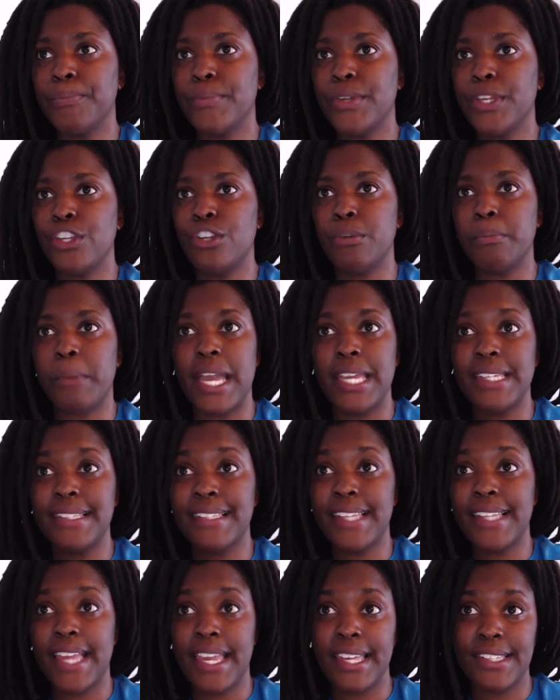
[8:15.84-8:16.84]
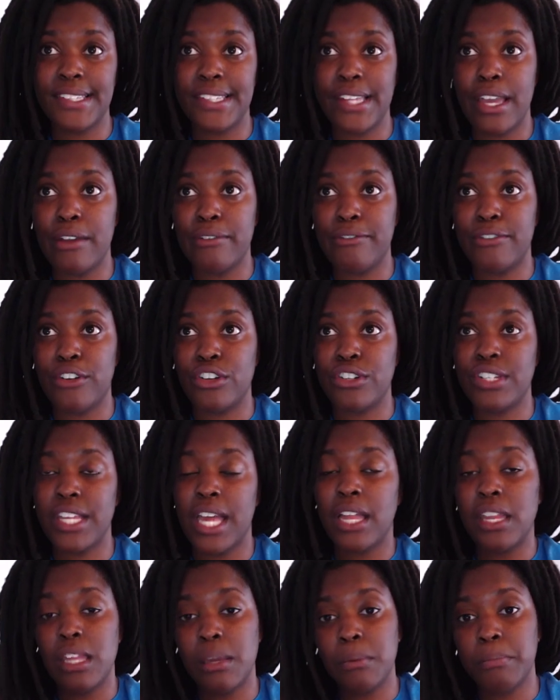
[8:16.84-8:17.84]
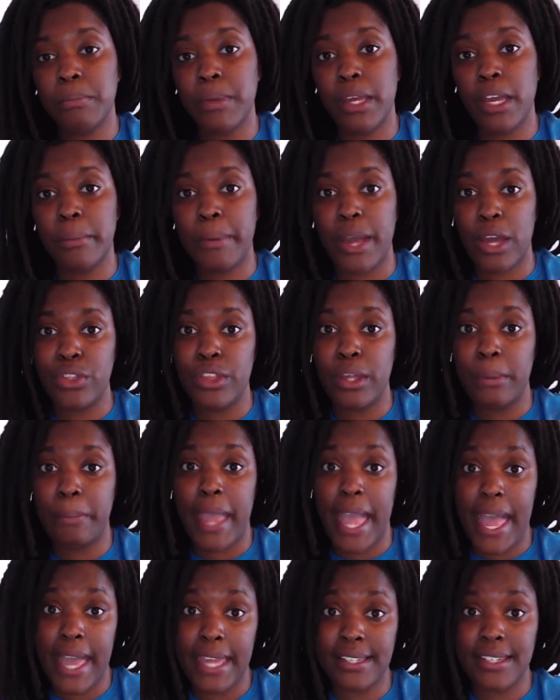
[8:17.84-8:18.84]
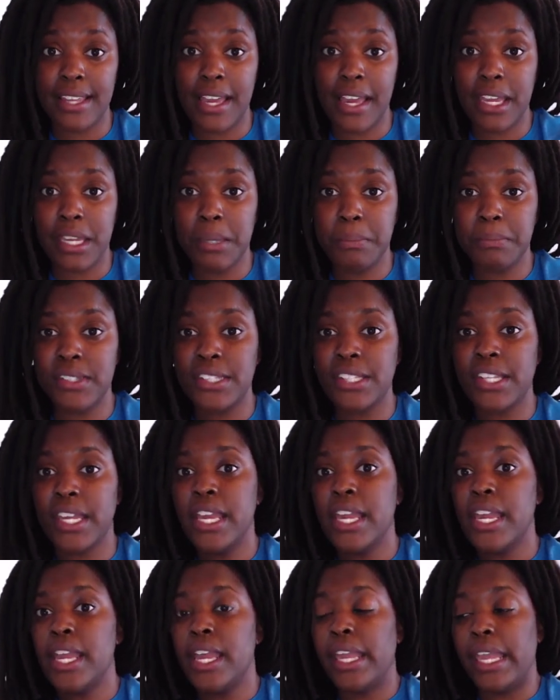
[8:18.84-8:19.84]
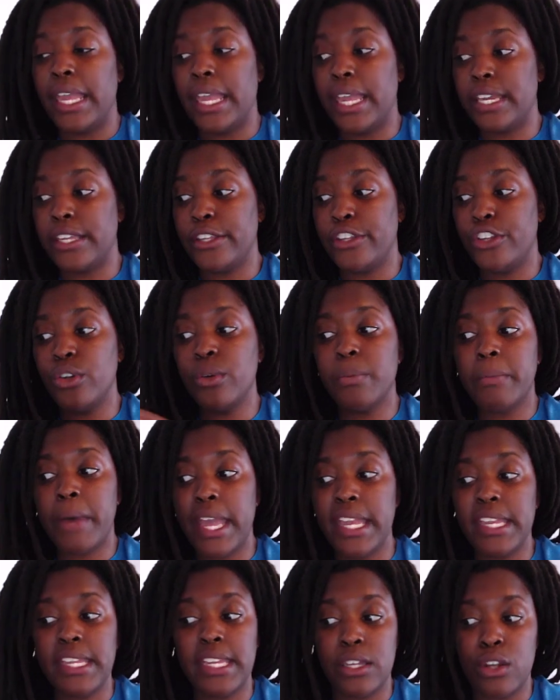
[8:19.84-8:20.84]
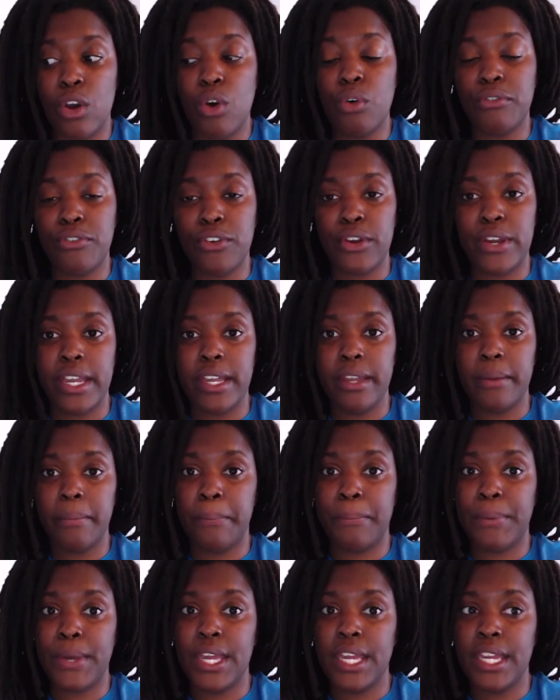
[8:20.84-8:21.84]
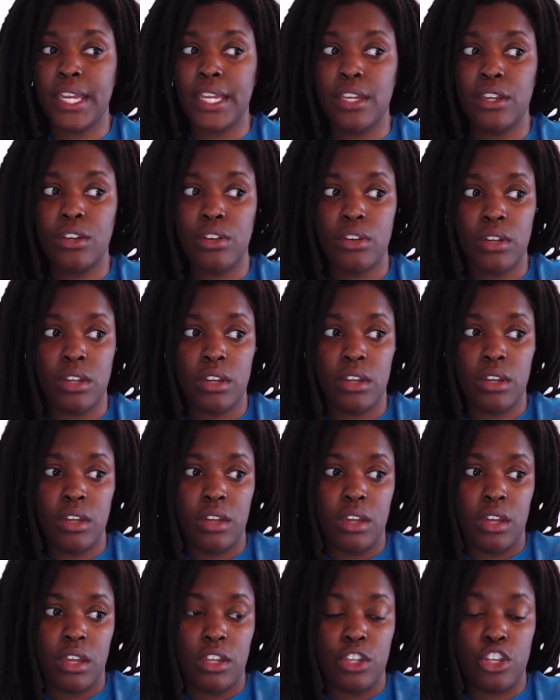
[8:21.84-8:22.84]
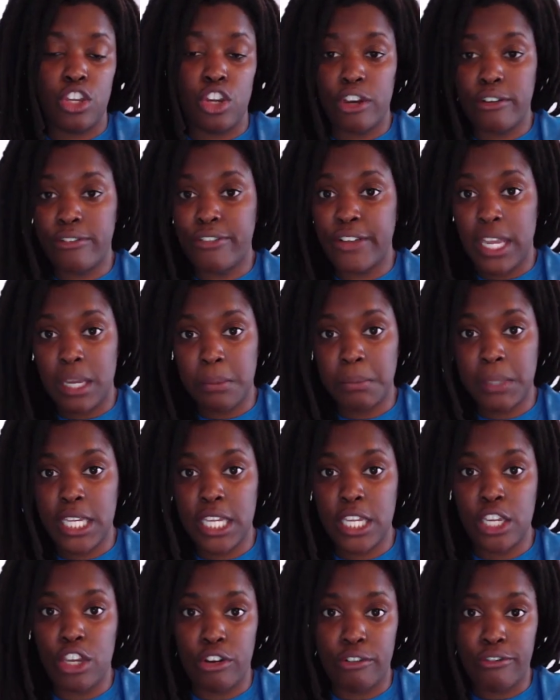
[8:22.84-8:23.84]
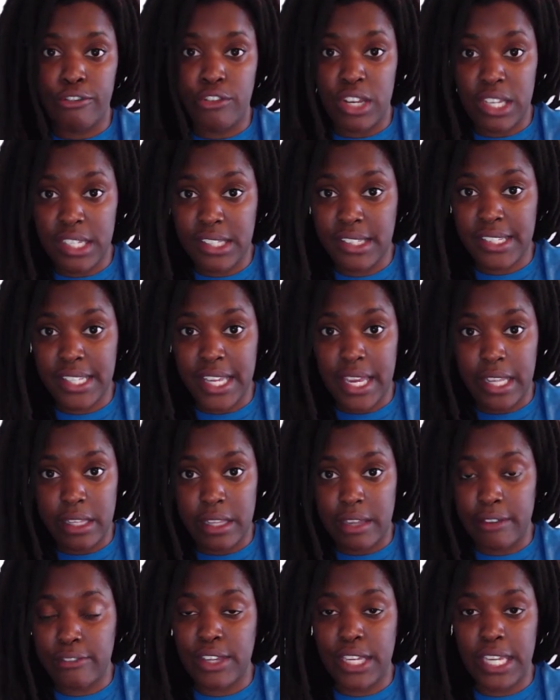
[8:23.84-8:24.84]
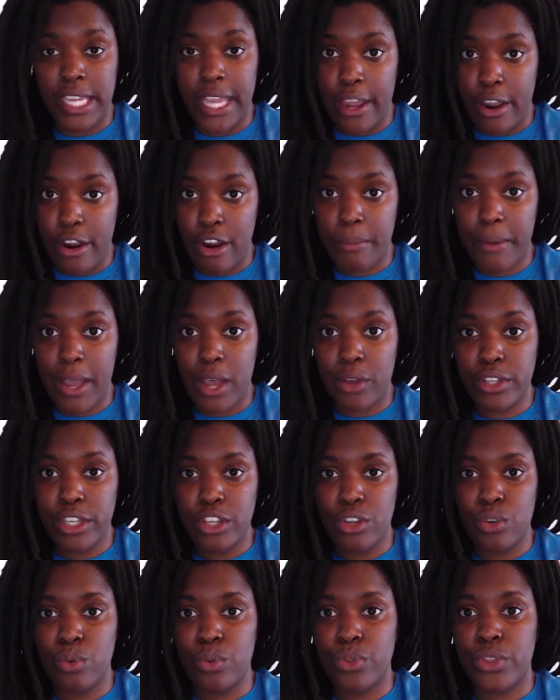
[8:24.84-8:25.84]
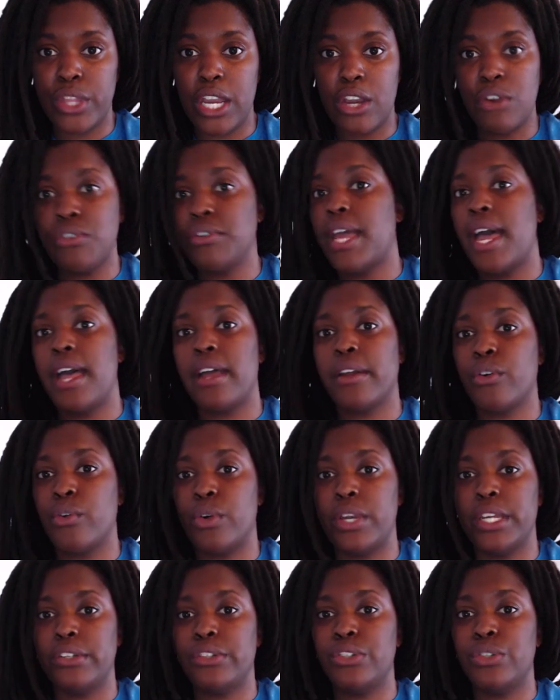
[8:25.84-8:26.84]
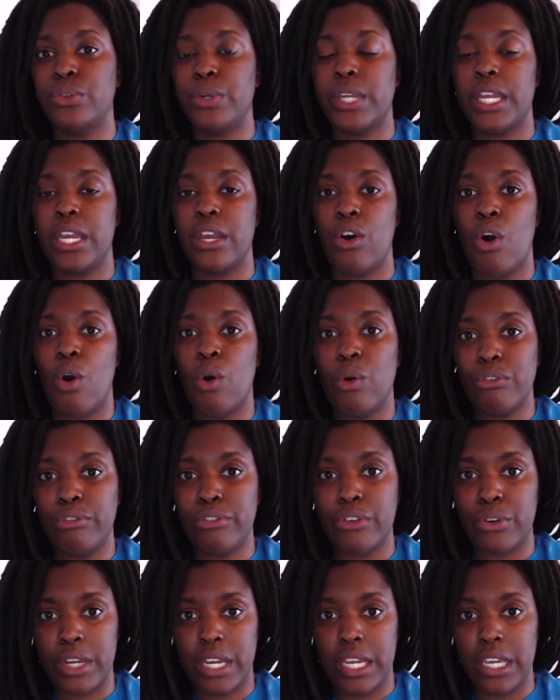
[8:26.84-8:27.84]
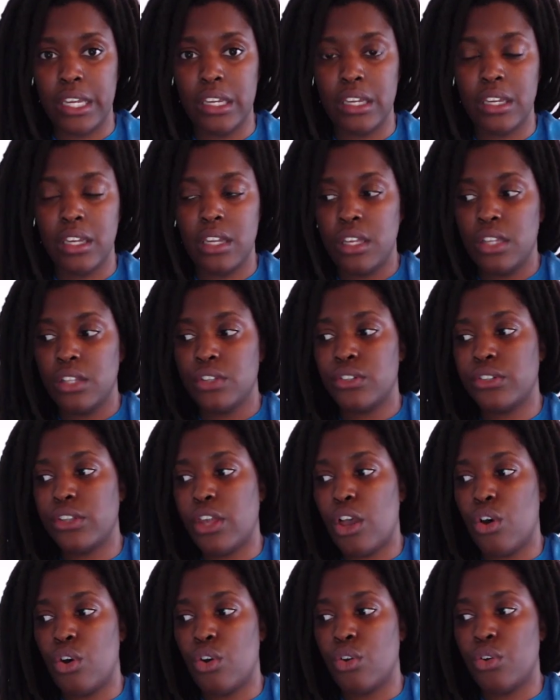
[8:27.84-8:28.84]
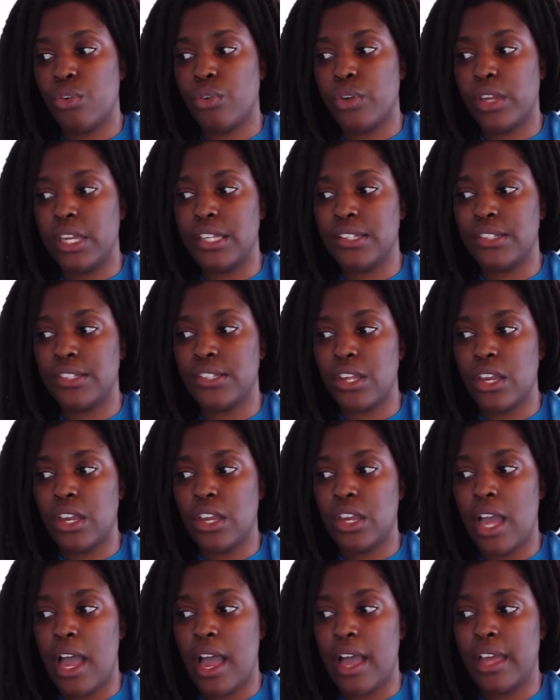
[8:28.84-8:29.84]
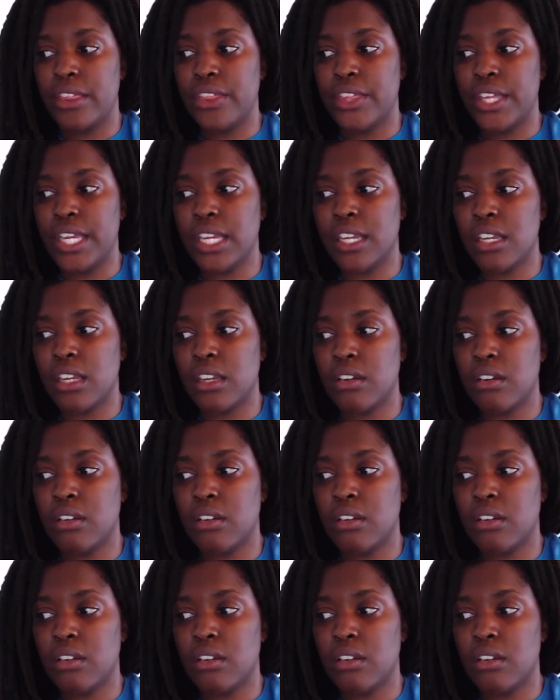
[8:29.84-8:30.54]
you might say stuff or tell them about the bad times, and you might get over it, but your family, your friends that love and care about you, they're not going to get over it. So I think